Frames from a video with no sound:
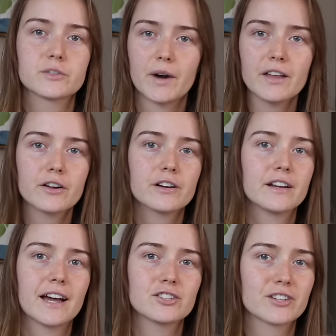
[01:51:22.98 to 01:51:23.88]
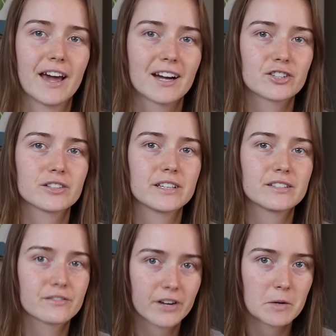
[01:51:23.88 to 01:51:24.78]
either Enagic actually
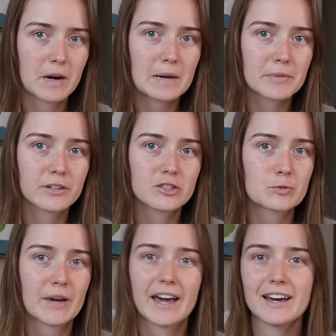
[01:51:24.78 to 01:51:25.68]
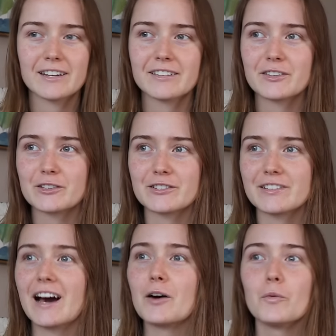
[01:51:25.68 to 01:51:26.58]
isn't very popular in Japan and there's
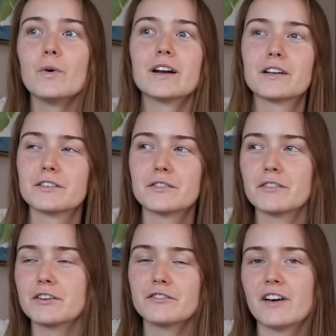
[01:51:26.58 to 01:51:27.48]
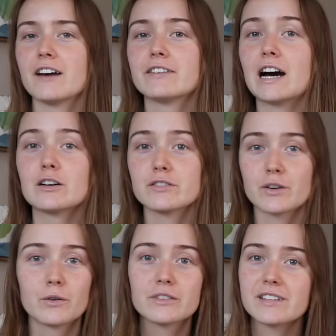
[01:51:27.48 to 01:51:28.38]
not one out of every five
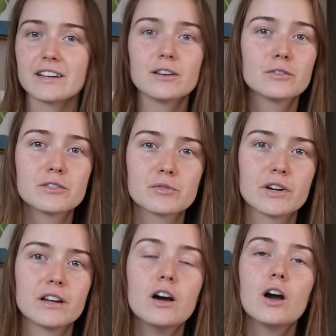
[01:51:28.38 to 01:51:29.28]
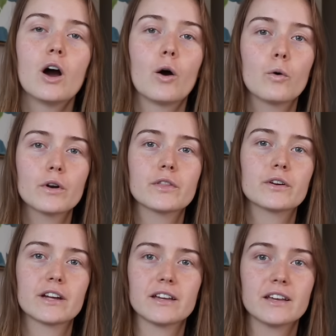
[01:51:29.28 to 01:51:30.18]
households that owns one, or
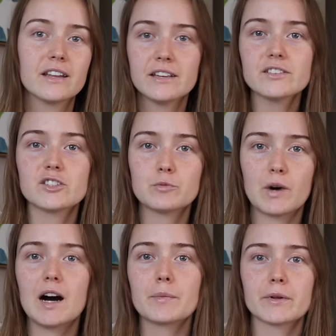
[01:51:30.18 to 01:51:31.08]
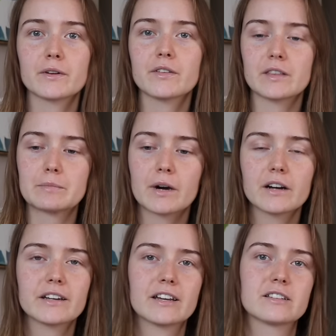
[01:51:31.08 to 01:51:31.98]
there, it is so popular that the
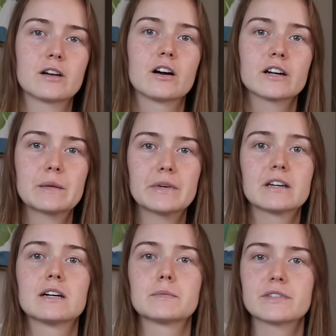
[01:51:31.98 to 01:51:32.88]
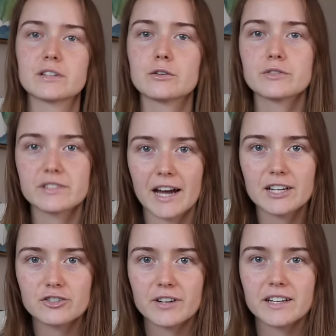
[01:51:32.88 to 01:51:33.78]
market has already become so
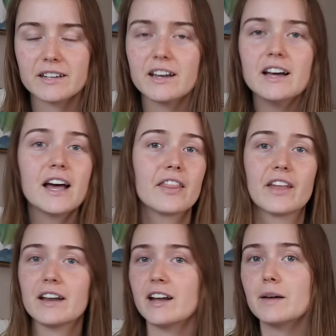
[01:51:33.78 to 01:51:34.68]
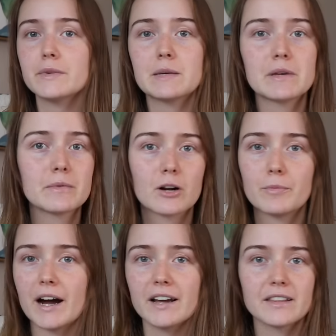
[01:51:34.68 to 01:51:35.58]
saturated that not many people are
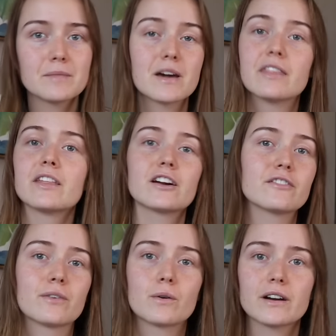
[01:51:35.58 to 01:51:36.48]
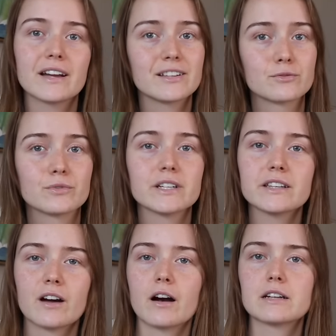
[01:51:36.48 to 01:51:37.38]
buying them and therefore it's really
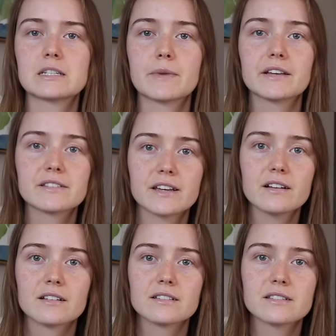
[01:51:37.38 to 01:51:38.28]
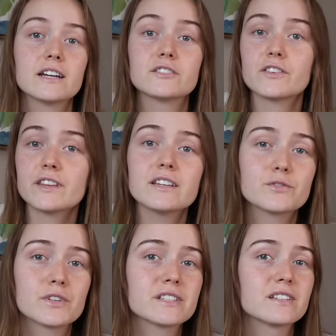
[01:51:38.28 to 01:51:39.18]
hard to make sales. It's for these
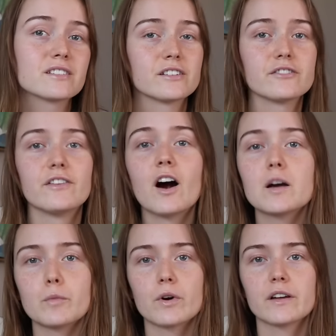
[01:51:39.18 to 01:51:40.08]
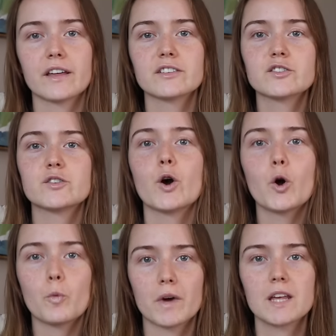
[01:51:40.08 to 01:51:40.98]
reasons and far more that so
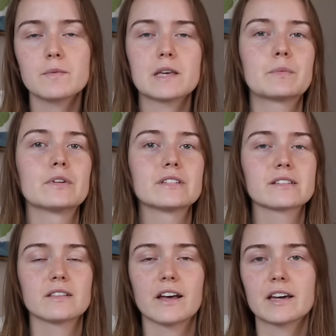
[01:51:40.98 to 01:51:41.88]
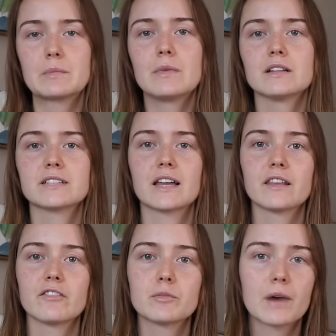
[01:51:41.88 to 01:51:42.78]
many people dislike
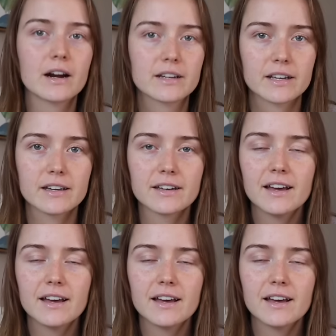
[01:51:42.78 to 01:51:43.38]
multi-level marketing.